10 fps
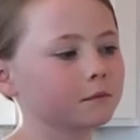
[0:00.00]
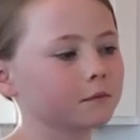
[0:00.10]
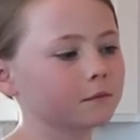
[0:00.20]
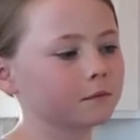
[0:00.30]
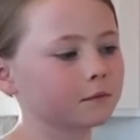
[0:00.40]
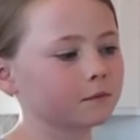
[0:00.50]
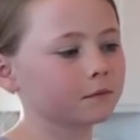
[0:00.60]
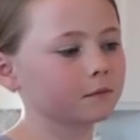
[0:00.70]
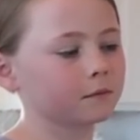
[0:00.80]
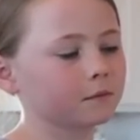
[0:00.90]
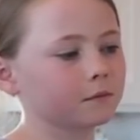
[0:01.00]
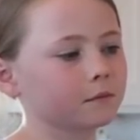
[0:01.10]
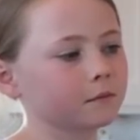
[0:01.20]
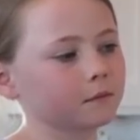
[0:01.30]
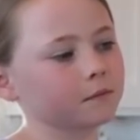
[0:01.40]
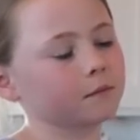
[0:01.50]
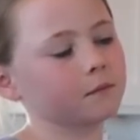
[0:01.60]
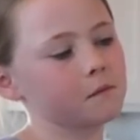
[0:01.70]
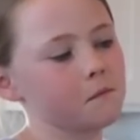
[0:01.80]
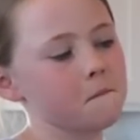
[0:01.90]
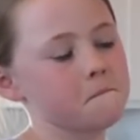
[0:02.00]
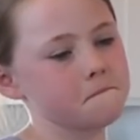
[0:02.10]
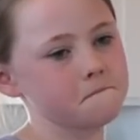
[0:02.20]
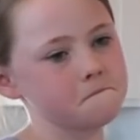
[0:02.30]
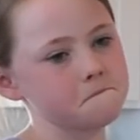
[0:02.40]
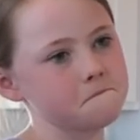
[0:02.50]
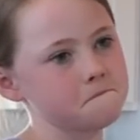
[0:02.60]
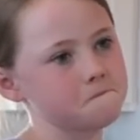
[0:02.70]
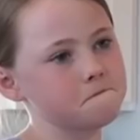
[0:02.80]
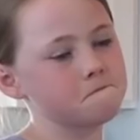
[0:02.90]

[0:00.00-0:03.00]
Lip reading: The person shown says nothing.